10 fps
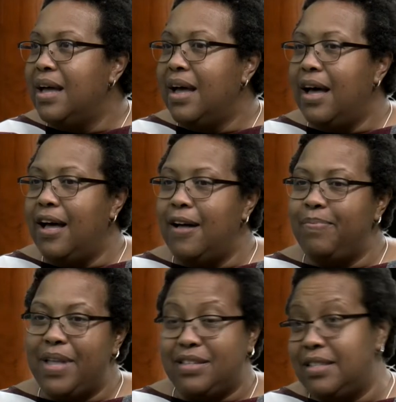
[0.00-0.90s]

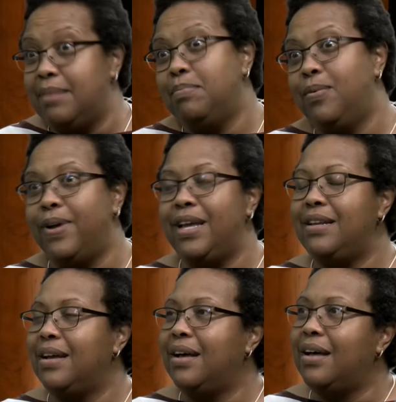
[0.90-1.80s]
At some
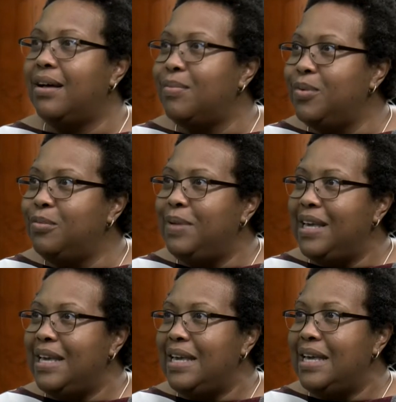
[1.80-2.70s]
point, we'll
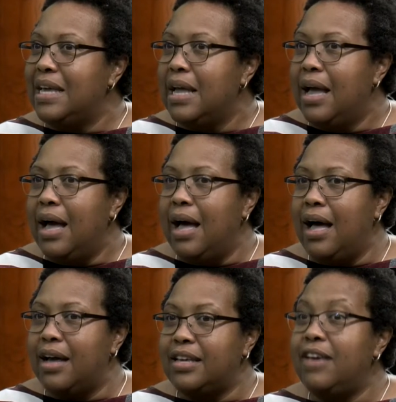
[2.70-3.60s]
be
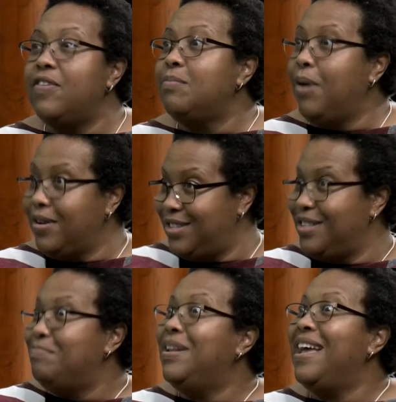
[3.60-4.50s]
giving parts of
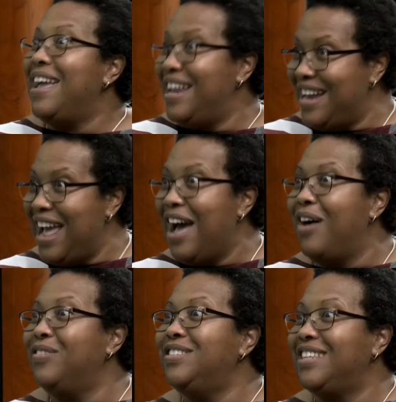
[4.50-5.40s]
the plan
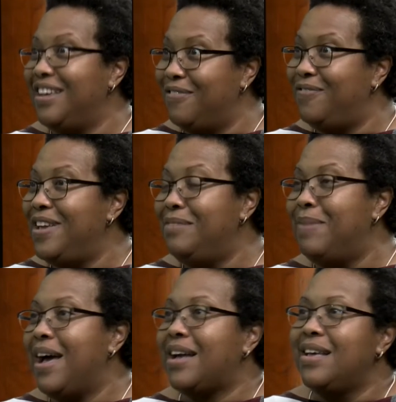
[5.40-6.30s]
out to give
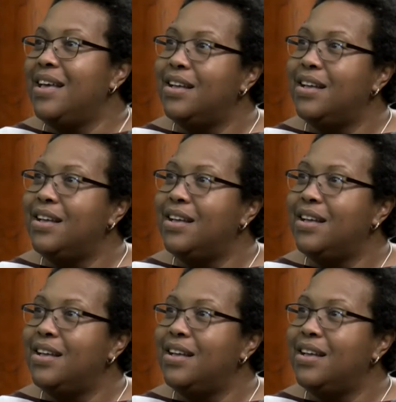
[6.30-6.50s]
feedback.